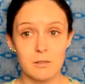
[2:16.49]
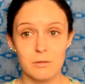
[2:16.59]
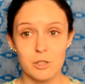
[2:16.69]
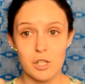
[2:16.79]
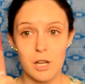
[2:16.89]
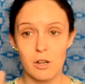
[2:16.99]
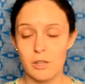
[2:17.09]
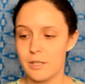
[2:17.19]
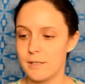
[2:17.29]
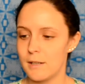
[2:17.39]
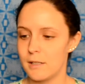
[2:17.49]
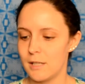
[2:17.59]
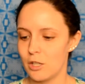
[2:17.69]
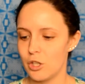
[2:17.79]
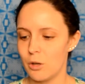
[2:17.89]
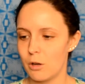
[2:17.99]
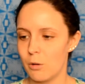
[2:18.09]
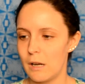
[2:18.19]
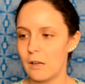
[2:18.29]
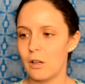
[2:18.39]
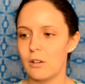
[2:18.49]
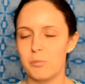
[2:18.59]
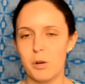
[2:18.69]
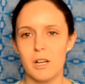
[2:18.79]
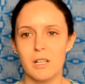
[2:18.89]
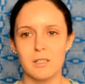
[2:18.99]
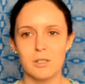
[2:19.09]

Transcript: So I got this, and it's actually got quite a lot of product.